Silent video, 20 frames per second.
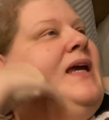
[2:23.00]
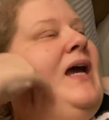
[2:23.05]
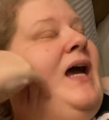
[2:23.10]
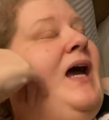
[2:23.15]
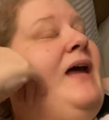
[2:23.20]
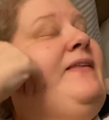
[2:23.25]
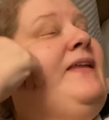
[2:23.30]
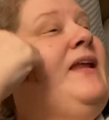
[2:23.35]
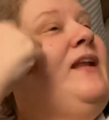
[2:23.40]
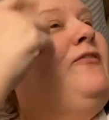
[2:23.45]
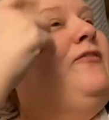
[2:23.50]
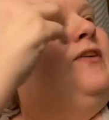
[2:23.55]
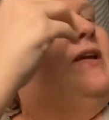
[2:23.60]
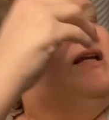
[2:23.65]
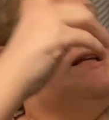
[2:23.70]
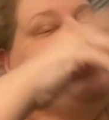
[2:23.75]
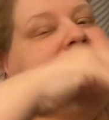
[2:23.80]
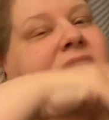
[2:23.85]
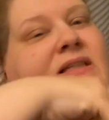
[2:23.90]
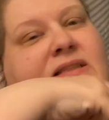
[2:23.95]
And then if he
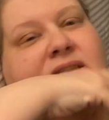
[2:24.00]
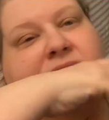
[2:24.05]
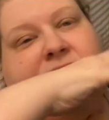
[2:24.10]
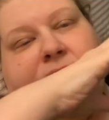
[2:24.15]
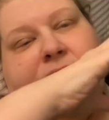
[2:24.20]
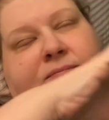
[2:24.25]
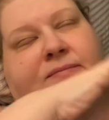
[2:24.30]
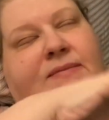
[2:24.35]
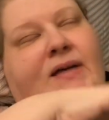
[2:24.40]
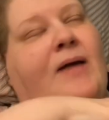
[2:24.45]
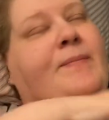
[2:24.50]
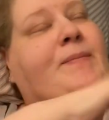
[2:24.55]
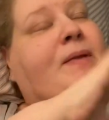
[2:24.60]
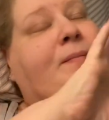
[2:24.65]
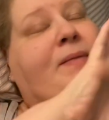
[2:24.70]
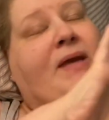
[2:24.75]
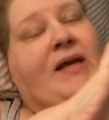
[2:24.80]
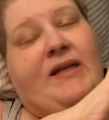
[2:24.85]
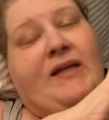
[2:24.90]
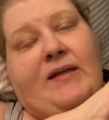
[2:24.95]
doesn't, I'm not
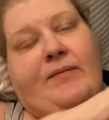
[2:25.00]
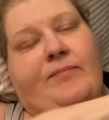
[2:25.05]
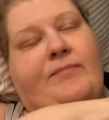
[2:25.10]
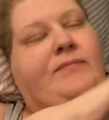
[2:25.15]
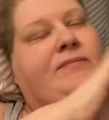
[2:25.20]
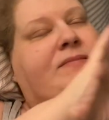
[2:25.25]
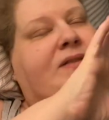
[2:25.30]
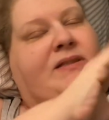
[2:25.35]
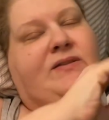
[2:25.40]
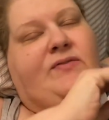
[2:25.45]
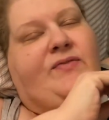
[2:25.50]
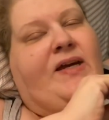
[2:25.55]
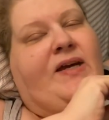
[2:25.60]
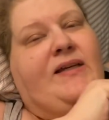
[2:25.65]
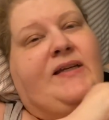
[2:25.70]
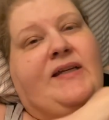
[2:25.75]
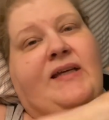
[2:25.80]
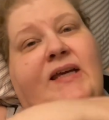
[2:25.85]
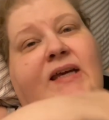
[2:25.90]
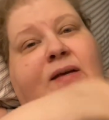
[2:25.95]
mad at him, he's fine.